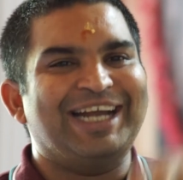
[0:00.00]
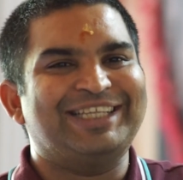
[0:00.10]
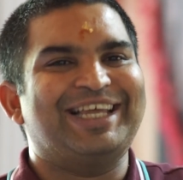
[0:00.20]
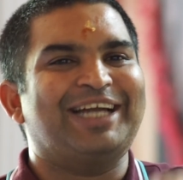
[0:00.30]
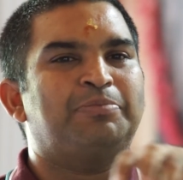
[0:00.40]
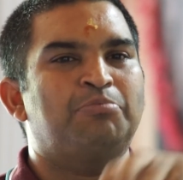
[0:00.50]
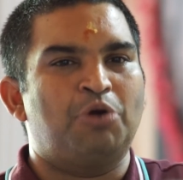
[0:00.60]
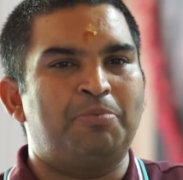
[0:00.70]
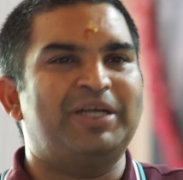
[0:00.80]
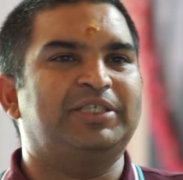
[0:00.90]
at that
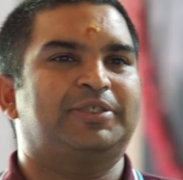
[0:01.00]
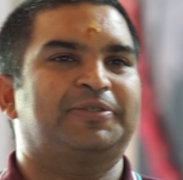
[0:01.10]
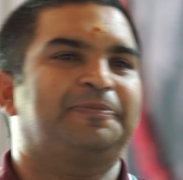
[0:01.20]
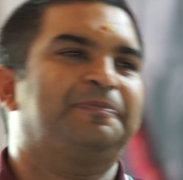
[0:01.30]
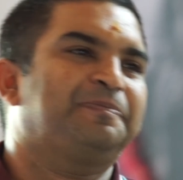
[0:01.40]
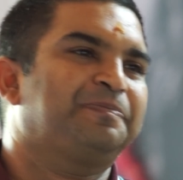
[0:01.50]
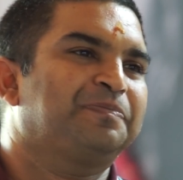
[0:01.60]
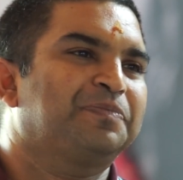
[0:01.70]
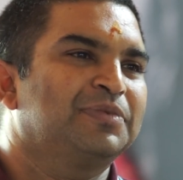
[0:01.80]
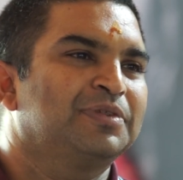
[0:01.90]
moment.
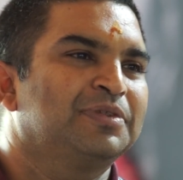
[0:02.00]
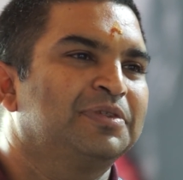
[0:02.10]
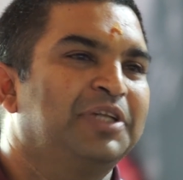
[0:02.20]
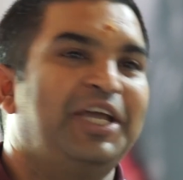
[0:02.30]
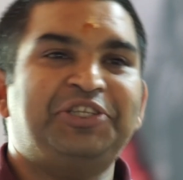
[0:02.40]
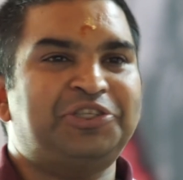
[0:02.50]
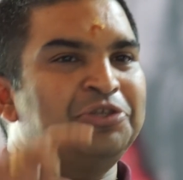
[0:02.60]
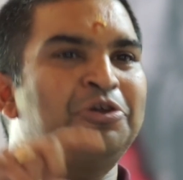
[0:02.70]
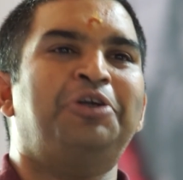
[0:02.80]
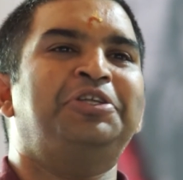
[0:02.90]

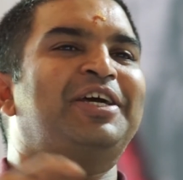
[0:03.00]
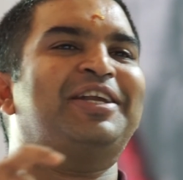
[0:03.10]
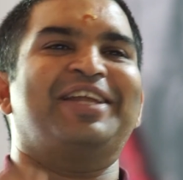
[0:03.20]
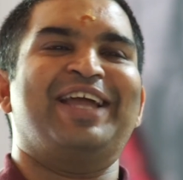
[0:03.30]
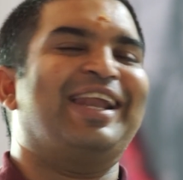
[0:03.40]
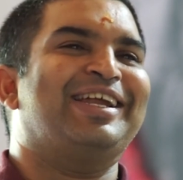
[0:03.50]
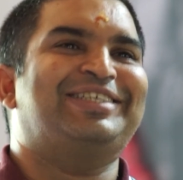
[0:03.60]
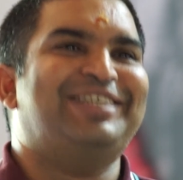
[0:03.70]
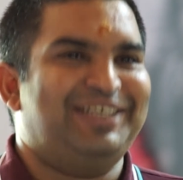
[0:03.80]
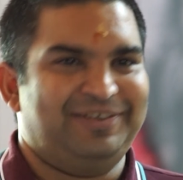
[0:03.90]
It's not the
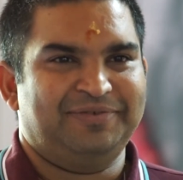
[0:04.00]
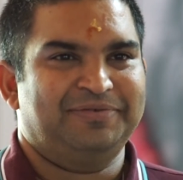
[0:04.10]
reality.